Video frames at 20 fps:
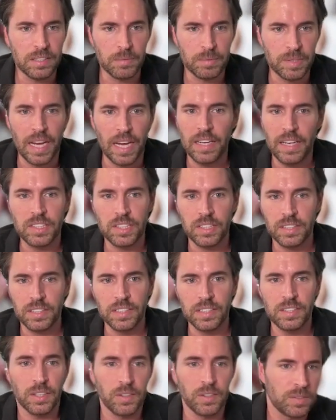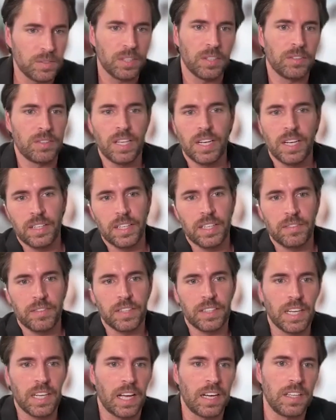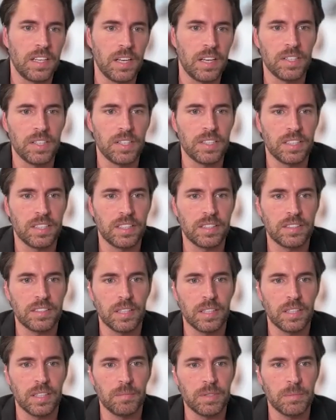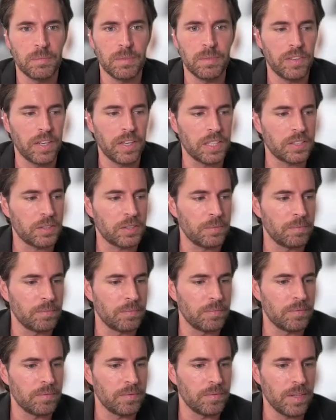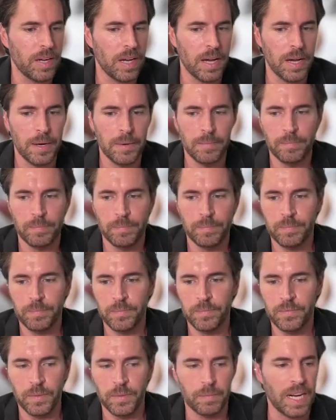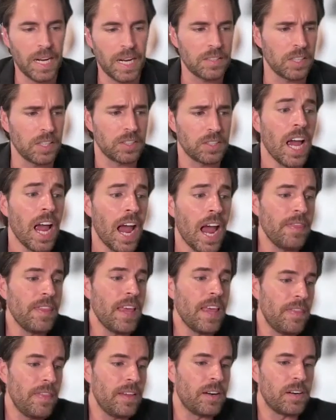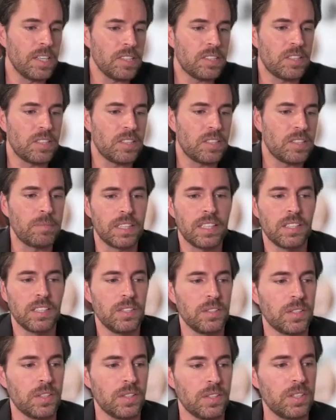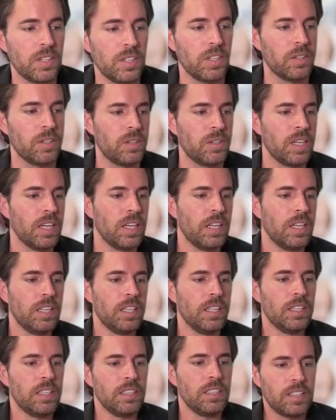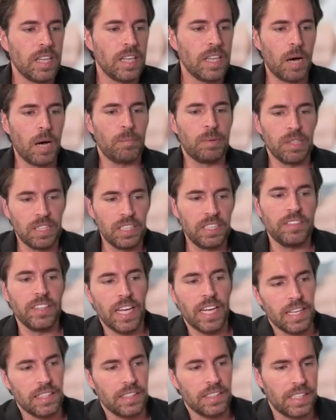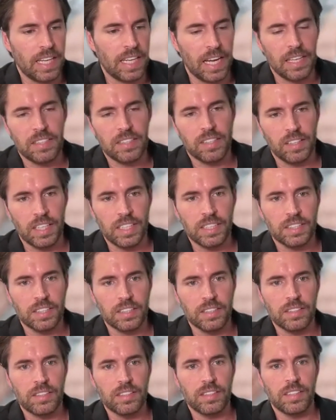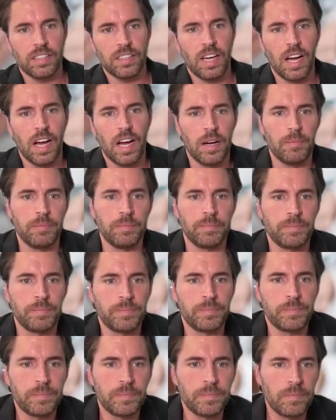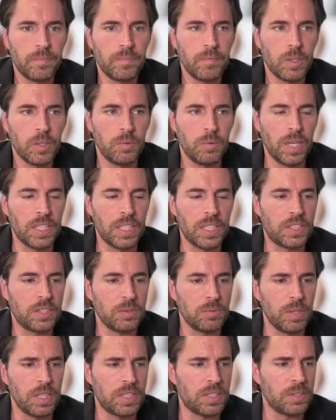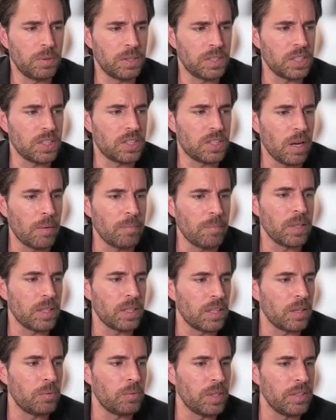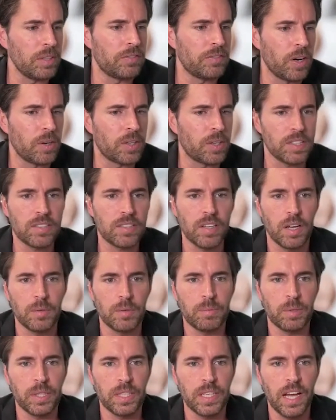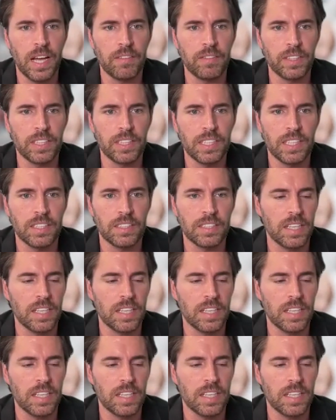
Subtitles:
substantially. So they're even noticing some effects from cancellation. And there is something that you can do to help alleviate cancellations, which is something that we focus on pretty heavily here at